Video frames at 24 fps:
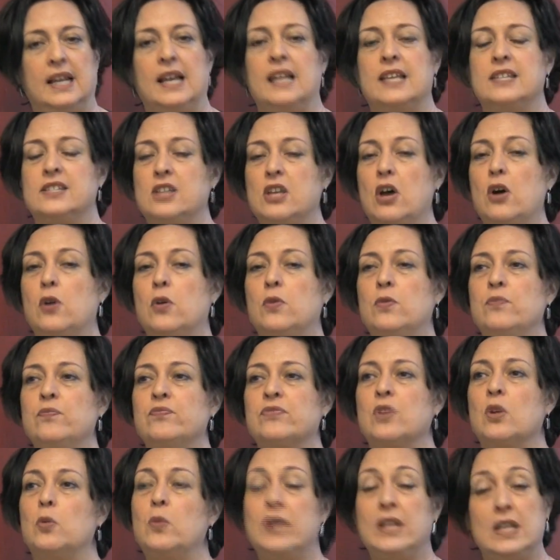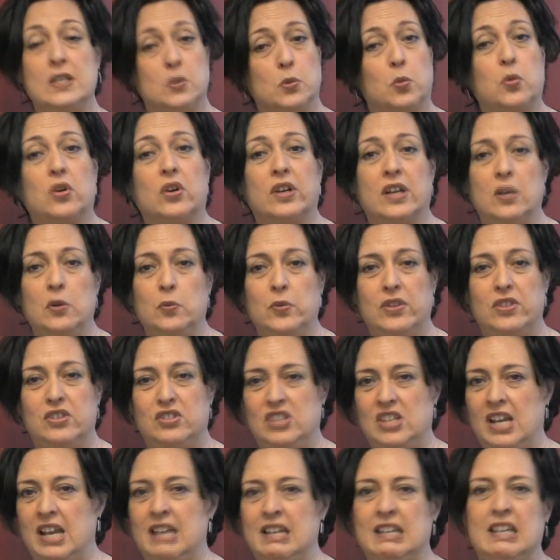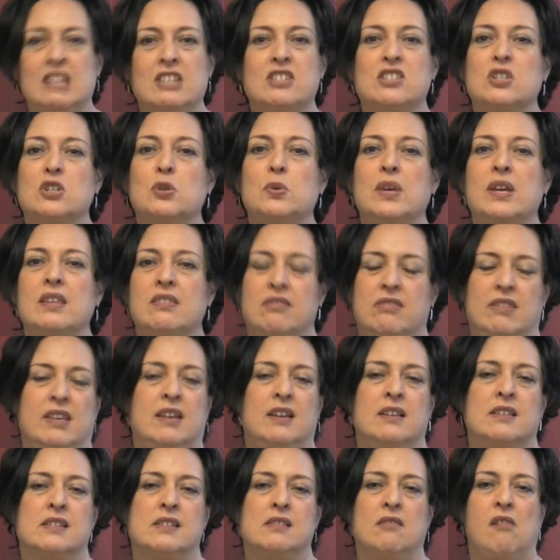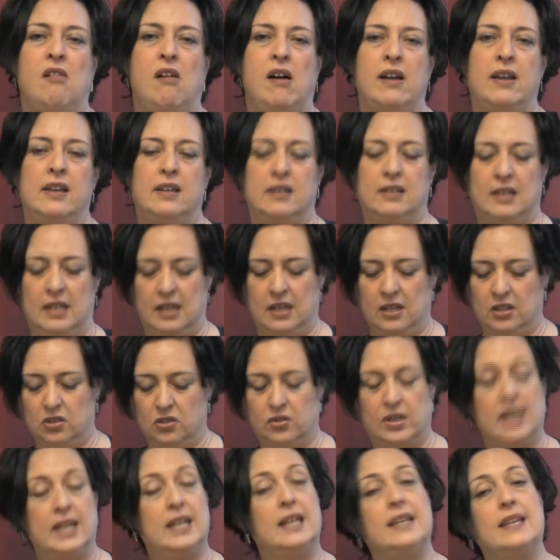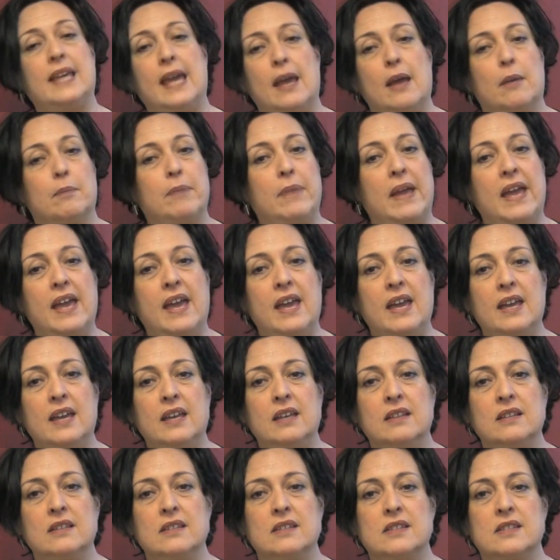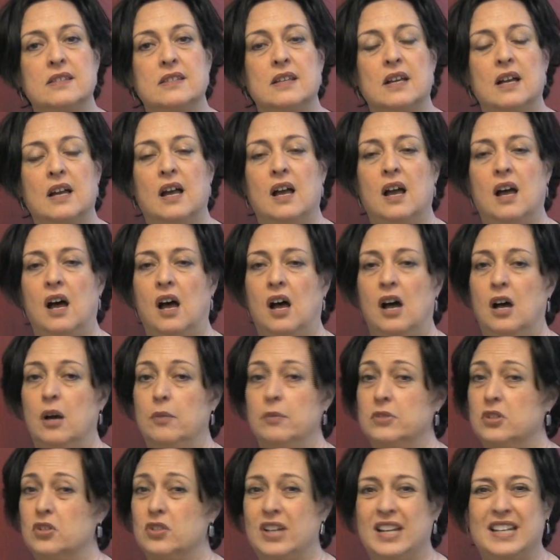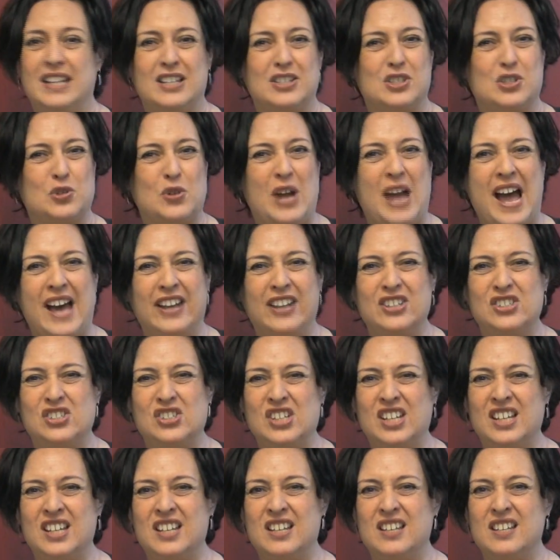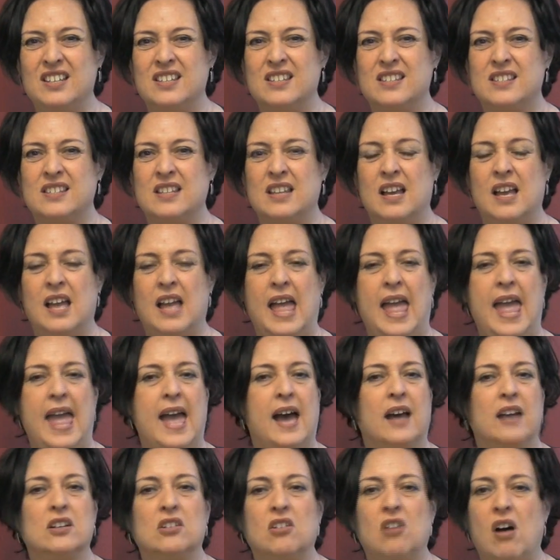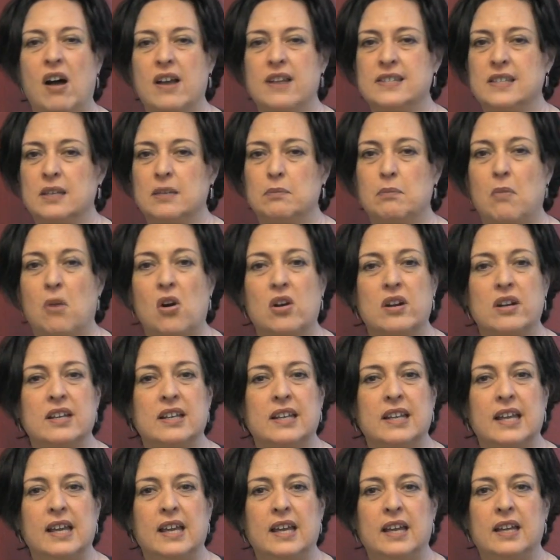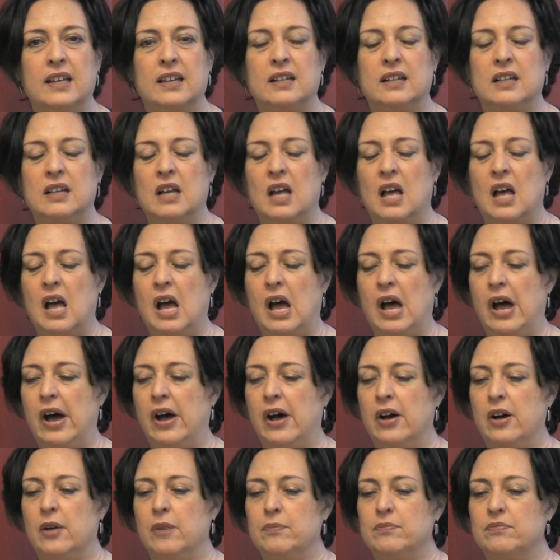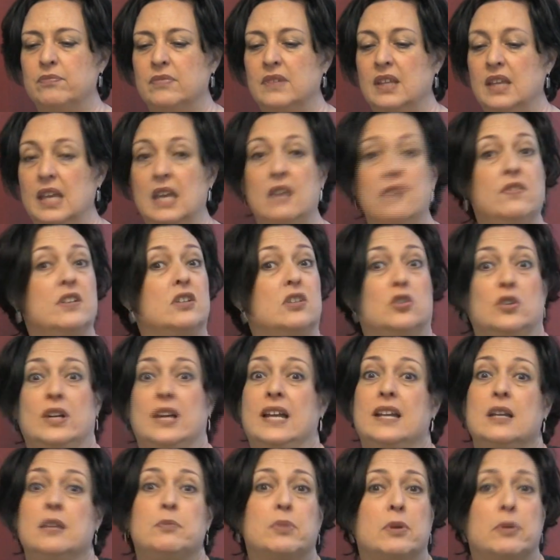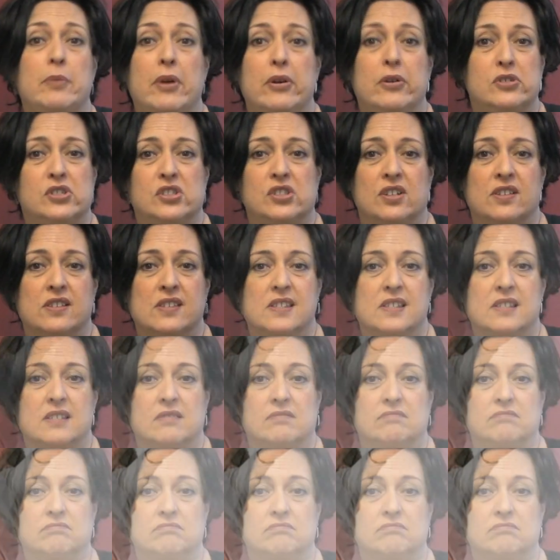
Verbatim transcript: So when he's working with Jane, he's doing things like creating campaigns, creating strategies, analyzing marketing, even creating promotions.